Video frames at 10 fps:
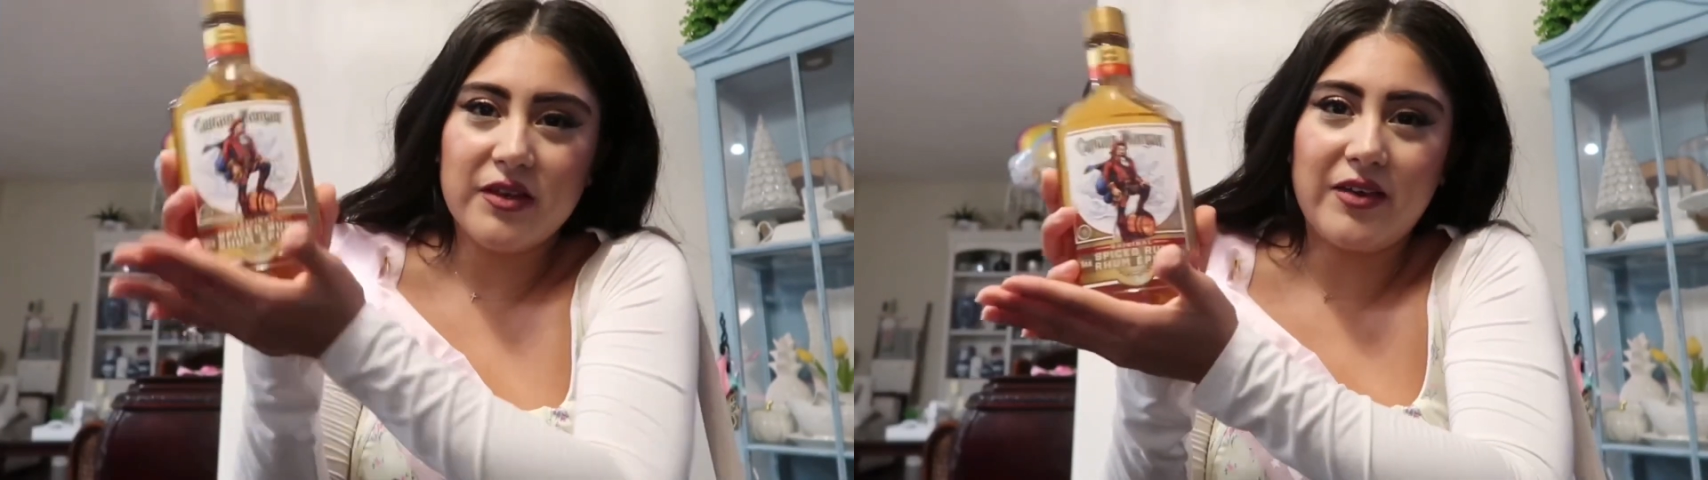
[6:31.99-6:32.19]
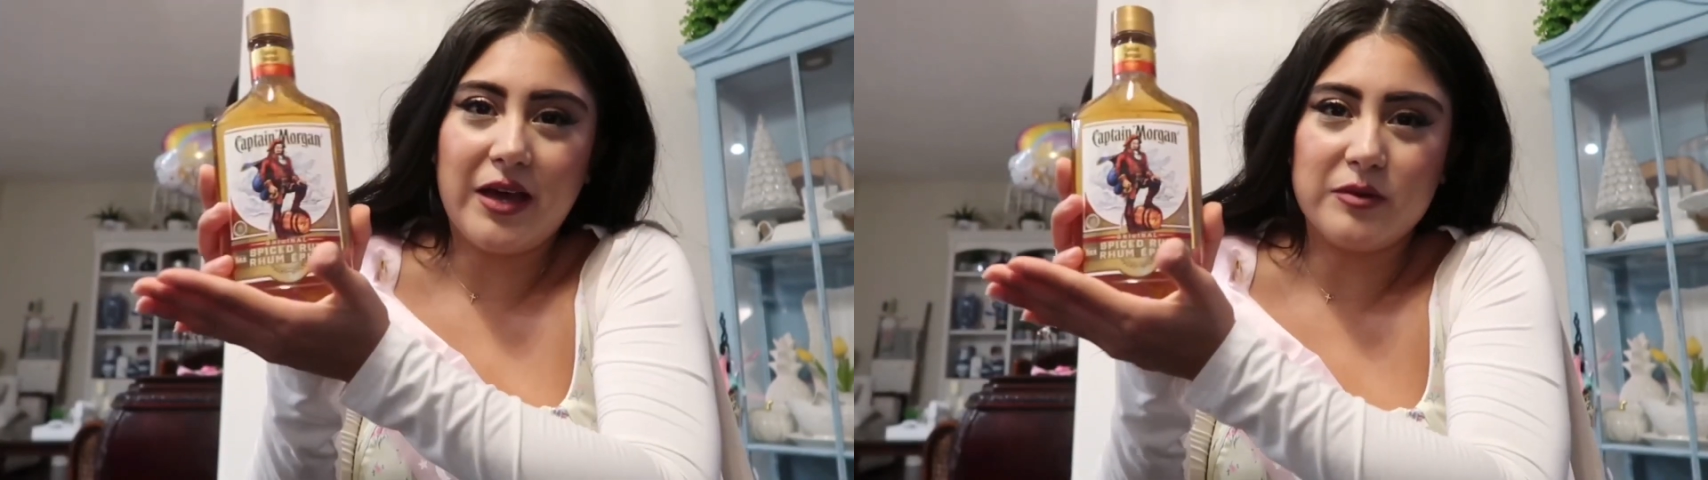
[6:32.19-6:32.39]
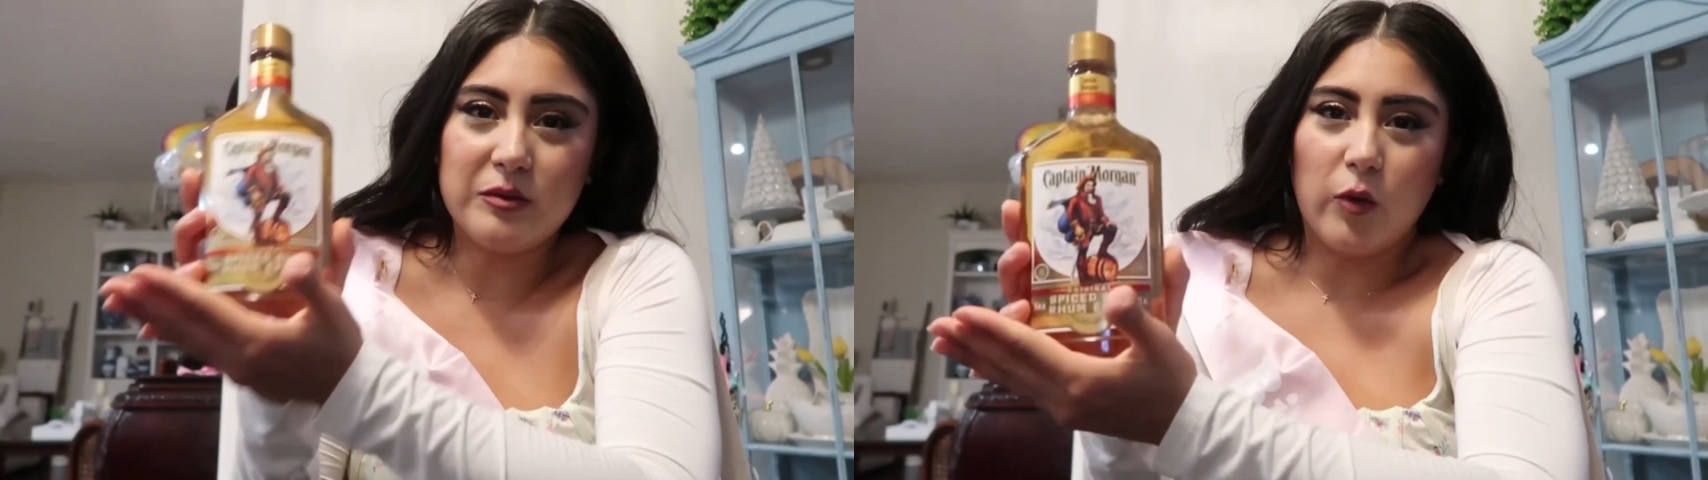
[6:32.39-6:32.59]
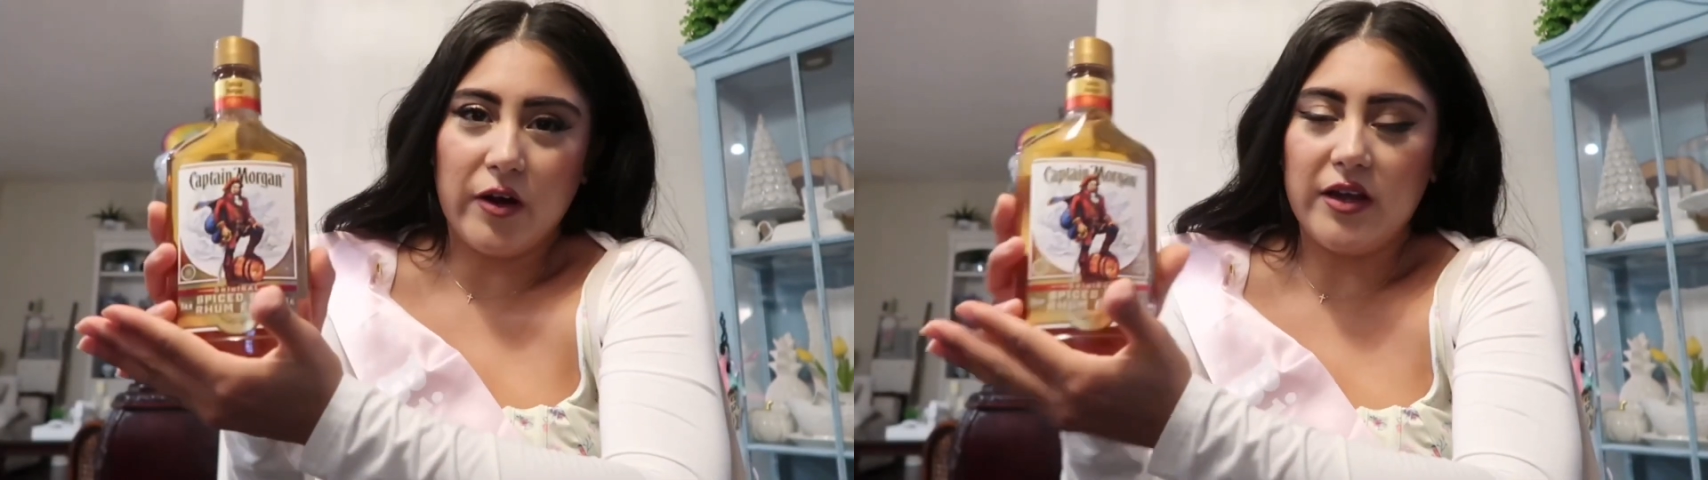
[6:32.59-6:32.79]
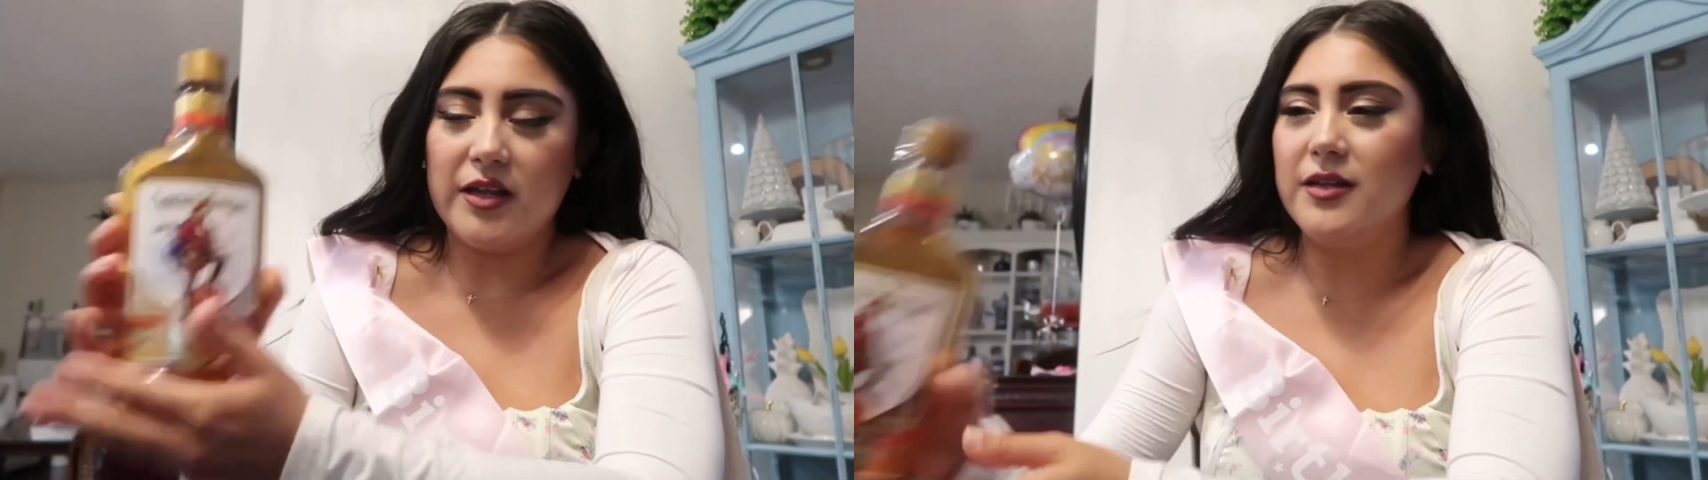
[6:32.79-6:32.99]
of Captain
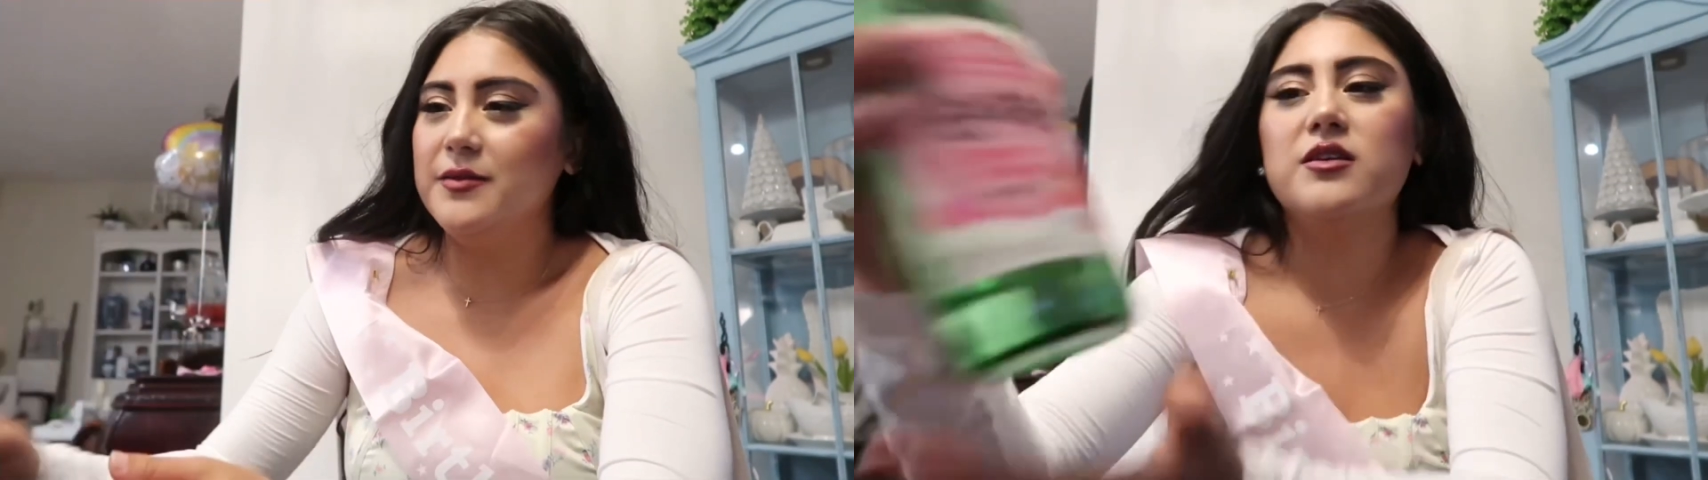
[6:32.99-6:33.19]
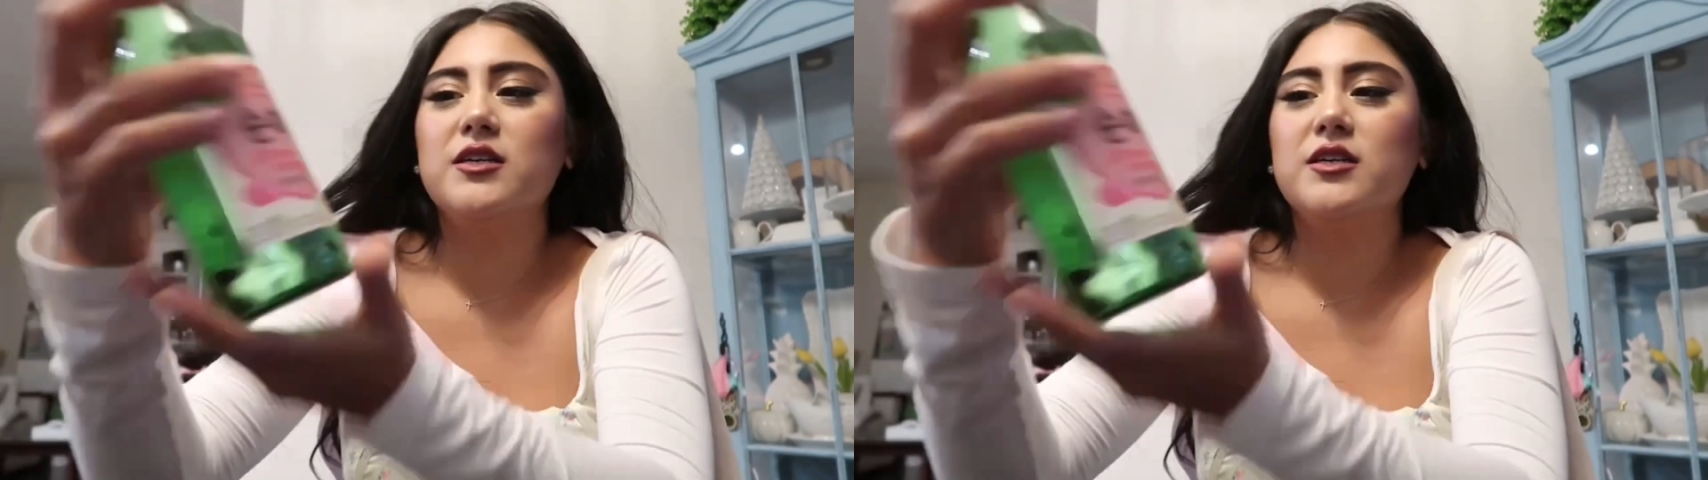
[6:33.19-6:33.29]
Morgan.